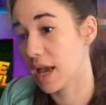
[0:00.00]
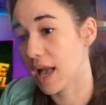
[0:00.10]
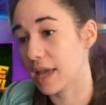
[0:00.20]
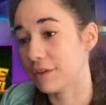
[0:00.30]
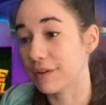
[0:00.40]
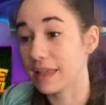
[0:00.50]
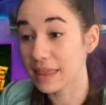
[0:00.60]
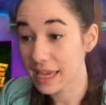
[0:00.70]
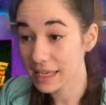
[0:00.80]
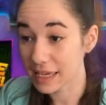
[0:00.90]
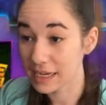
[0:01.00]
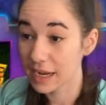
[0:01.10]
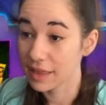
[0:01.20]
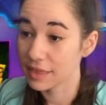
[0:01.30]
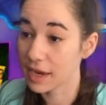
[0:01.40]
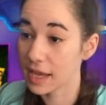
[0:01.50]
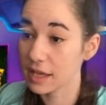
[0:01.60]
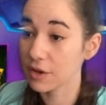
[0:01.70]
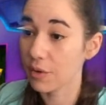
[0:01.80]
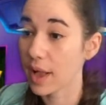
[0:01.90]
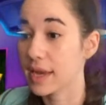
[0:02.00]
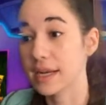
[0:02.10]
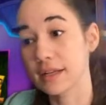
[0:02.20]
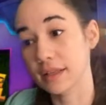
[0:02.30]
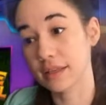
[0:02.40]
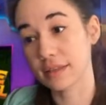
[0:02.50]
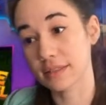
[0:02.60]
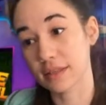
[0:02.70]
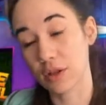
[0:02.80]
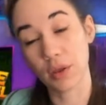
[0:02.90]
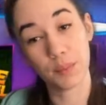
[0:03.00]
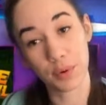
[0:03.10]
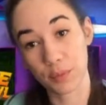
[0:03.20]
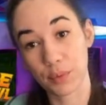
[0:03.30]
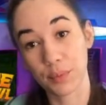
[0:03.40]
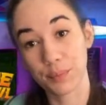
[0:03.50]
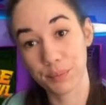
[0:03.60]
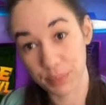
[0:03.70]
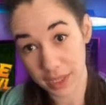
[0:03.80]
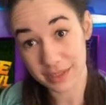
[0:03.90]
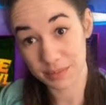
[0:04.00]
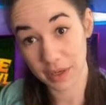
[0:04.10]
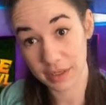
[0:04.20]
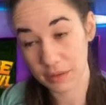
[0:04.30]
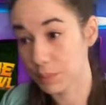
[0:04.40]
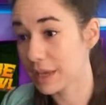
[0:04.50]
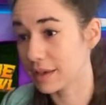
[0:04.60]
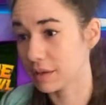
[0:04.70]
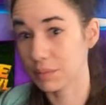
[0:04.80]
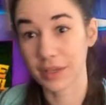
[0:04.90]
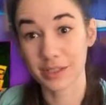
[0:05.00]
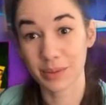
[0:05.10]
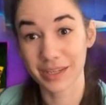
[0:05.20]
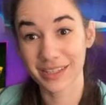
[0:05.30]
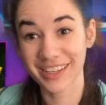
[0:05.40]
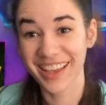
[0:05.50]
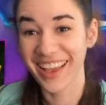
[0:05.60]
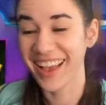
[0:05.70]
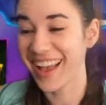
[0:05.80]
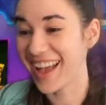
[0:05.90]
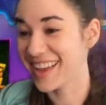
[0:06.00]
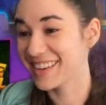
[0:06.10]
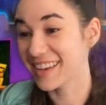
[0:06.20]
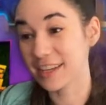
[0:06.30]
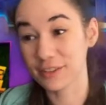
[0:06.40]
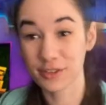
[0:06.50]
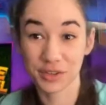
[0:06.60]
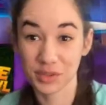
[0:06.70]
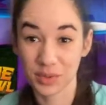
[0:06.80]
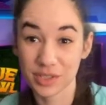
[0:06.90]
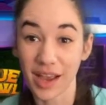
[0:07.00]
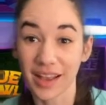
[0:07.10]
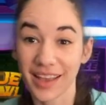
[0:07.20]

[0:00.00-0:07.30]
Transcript: And if I like it, then I can go ahead and click this little purple plus button, pink plus button, and it'll turn into a check.